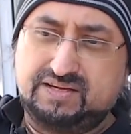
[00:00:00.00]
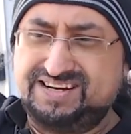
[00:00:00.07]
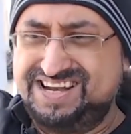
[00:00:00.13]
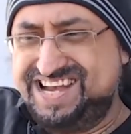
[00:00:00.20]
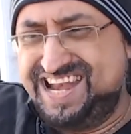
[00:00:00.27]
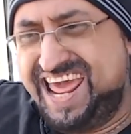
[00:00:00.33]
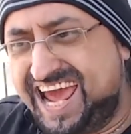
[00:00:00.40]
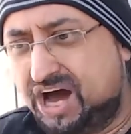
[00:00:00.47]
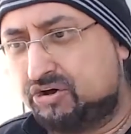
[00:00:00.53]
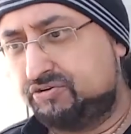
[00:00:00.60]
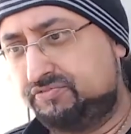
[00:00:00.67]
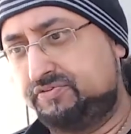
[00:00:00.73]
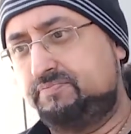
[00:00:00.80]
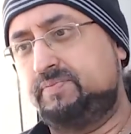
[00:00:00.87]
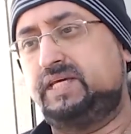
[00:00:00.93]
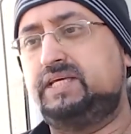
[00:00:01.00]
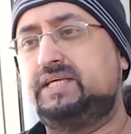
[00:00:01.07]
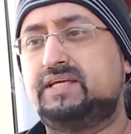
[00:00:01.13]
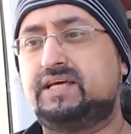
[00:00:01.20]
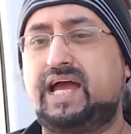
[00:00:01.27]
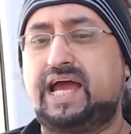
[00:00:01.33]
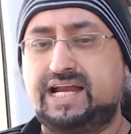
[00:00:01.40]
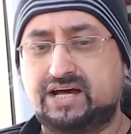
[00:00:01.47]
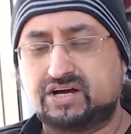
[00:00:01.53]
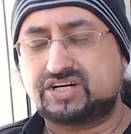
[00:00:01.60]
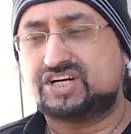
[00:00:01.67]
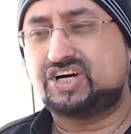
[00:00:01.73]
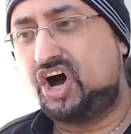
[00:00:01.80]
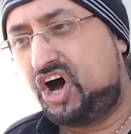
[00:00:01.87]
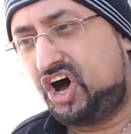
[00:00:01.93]
net over me, and I
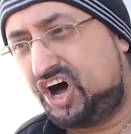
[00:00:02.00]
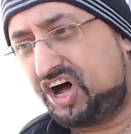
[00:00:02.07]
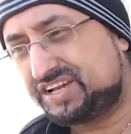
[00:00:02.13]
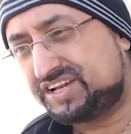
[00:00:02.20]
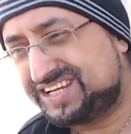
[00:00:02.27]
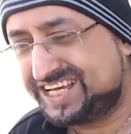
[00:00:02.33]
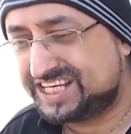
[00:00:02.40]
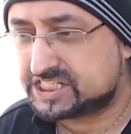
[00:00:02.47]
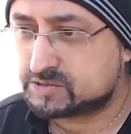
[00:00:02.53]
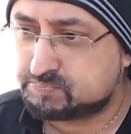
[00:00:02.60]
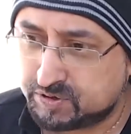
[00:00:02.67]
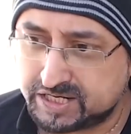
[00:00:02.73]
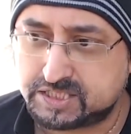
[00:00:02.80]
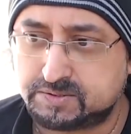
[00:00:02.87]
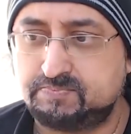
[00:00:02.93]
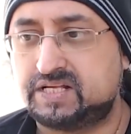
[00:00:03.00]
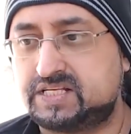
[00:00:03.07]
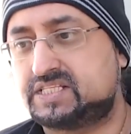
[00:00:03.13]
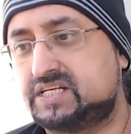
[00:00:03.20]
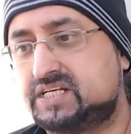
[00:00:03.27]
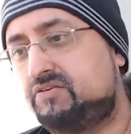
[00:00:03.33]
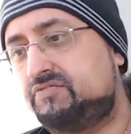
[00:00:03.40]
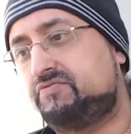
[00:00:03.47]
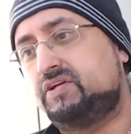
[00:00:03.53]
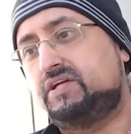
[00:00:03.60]
can't express myself.